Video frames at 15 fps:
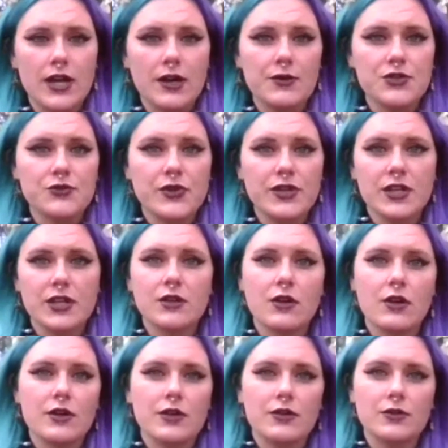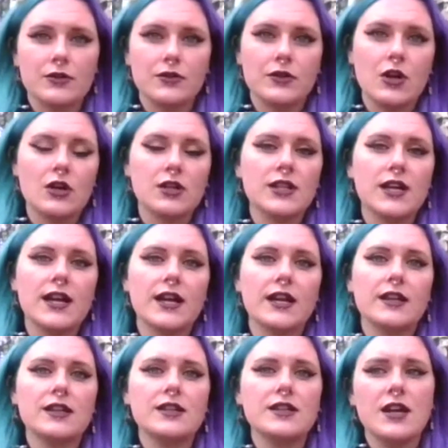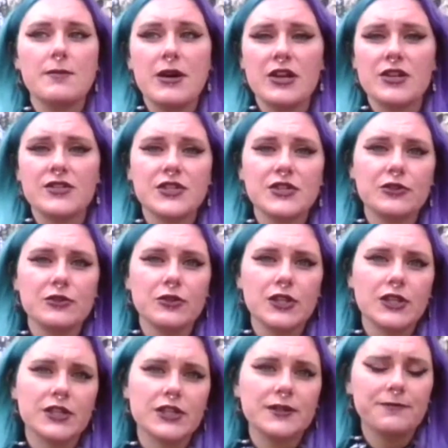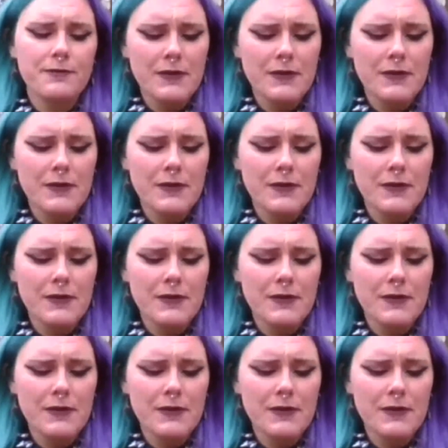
I was reading an article online about a serial killer.